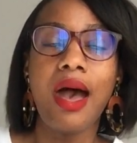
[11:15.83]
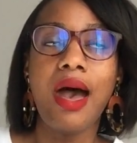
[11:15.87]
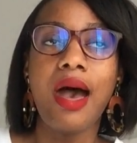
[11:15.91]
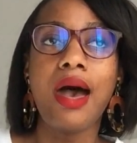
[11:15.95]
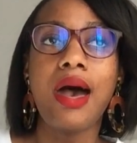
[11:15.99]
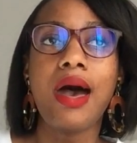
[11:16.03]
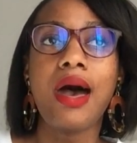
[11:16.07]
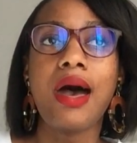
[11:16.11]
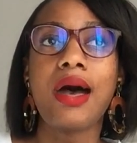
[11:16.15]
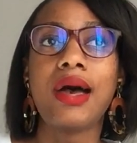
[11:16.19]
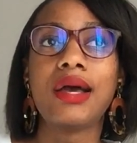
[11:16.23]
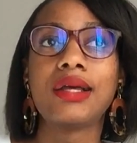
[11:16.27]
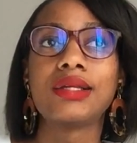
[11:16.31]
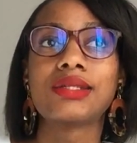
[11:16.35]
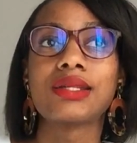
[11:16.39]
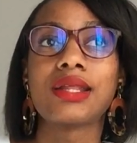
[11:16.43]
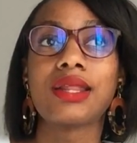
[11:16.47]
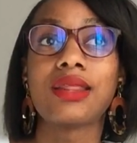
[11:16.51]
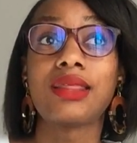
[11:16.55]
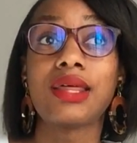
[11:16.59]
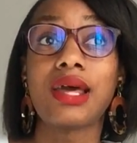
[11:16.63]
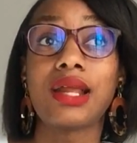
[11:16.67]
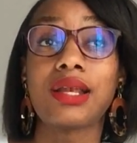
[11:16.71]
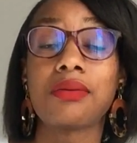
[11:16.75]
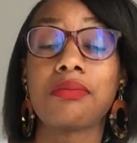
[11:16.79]
and
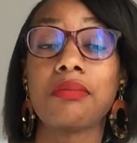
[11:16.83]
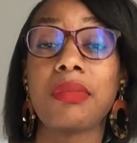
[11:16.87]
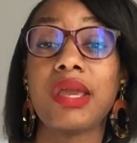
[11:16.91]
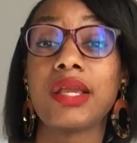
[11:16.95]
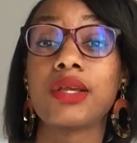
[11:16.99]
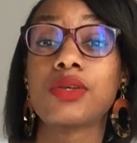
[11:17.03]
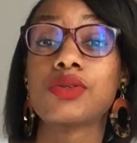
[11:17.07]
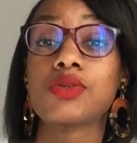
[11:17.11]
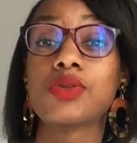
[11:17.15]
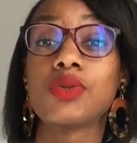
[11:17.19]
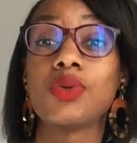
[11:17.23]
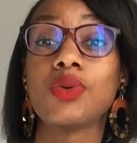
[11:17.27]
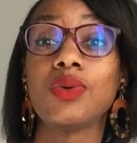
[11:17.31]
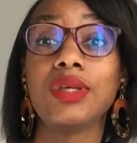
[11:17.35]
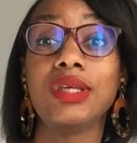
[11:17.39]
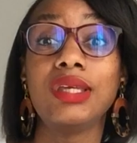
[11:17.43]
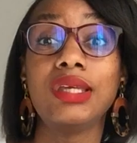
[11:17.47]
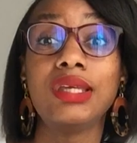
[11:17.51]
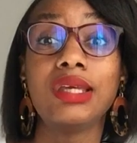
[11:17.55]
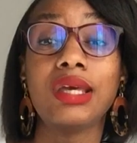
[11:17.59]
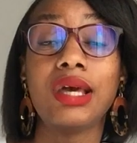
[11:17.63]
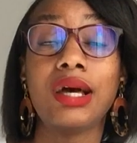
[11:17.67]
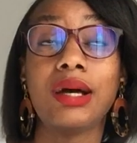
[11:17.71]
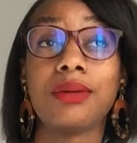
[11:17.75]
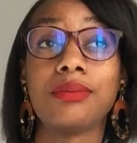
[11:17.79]
that makes you
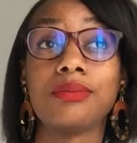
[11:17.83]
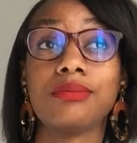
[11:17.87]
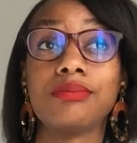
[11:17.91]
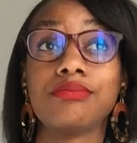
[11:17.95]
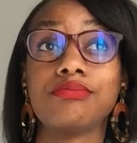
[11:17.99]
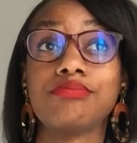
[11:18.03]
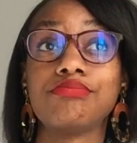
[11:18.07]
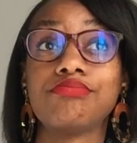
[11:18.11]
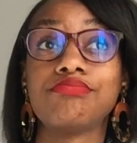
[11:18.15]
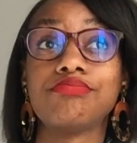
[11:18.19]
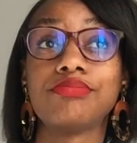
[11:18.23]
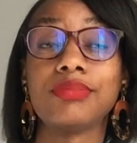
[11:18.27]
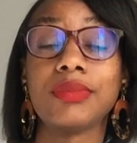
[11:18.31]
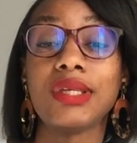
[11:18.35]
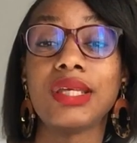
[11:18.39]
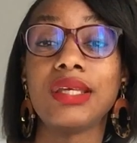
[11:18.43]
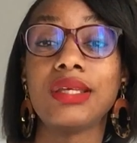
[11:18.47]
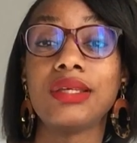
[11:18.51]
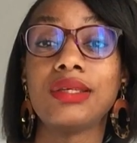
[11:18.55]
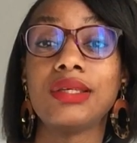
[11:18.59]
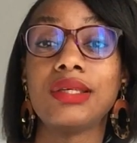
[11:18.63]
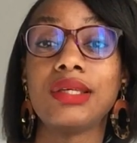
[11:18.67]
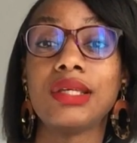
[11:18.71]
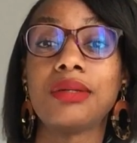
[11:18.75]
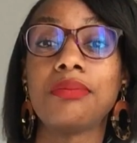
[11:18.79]

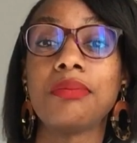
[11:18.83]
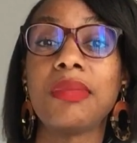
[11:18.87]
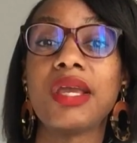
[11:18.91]
it